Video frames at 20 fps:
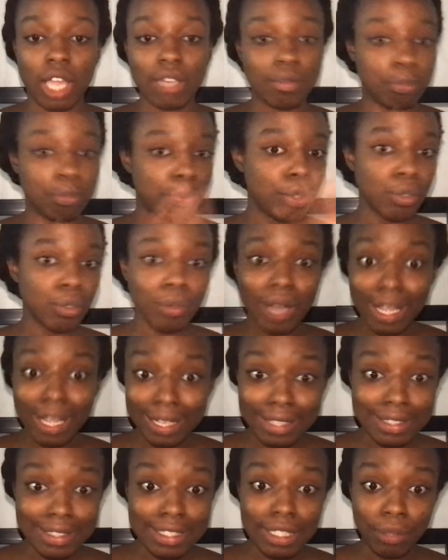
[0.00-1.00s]
poo I
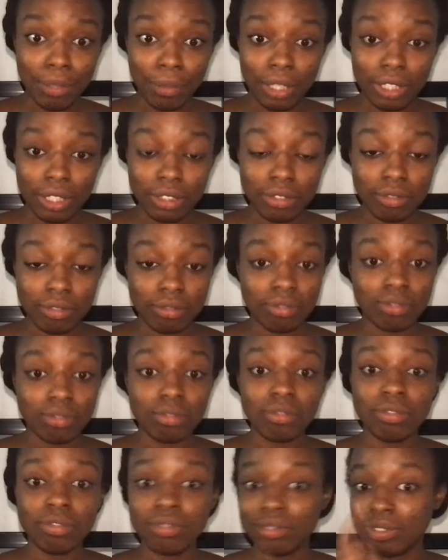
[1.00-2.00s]
can deal with
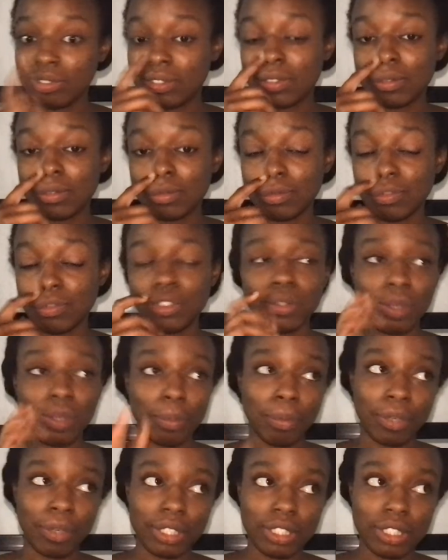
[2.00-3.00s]
to a
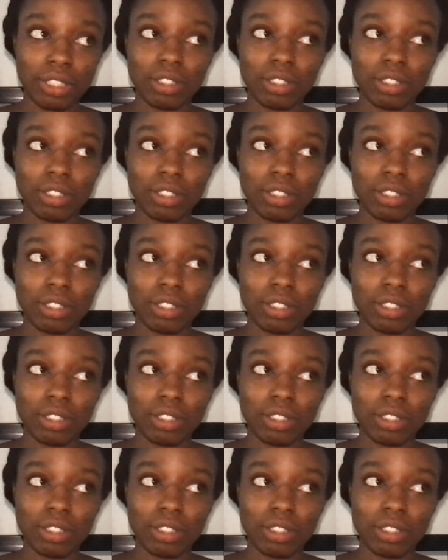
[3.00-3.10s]
point.